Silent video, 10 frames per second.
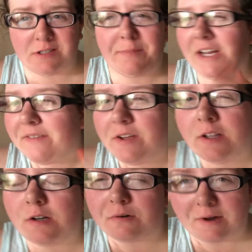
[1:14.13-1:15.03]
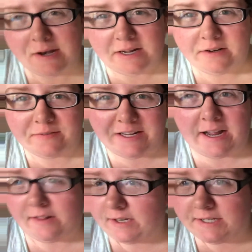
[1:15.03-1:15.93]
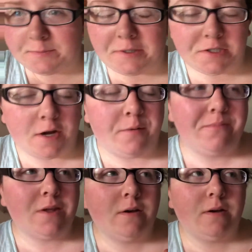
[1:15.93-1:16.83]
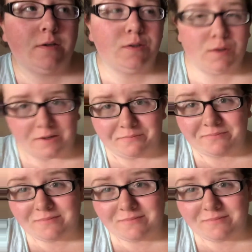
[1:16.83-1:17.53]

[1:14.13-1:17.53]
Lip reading: so I'm gonna give you a little rundown of like how the day is about to go. So,